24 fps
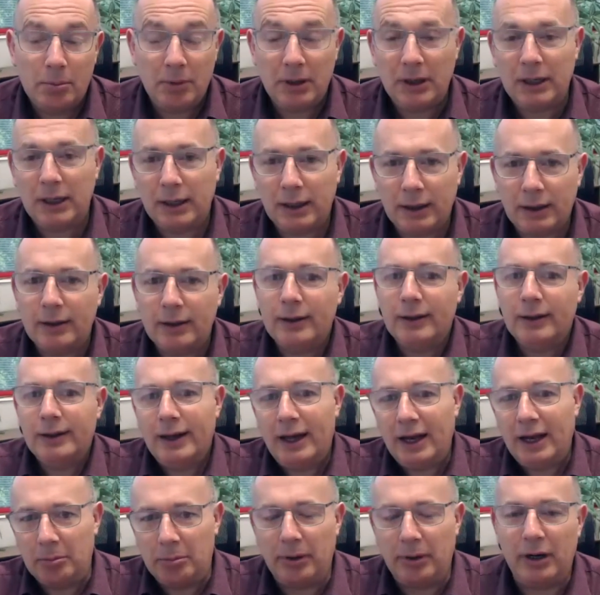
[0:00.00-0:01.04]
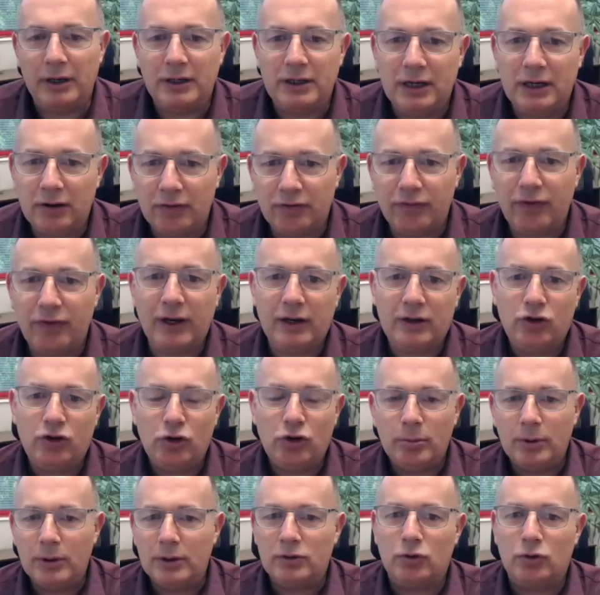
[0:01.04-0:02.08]
meaning an ability to affect
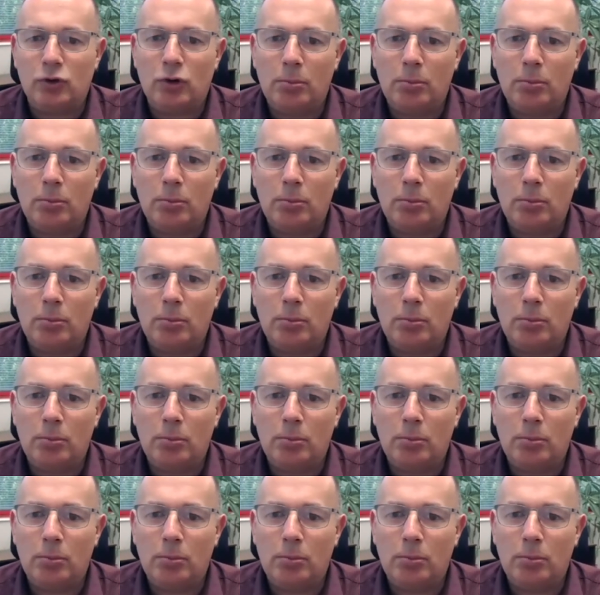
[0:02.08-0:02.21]
humans,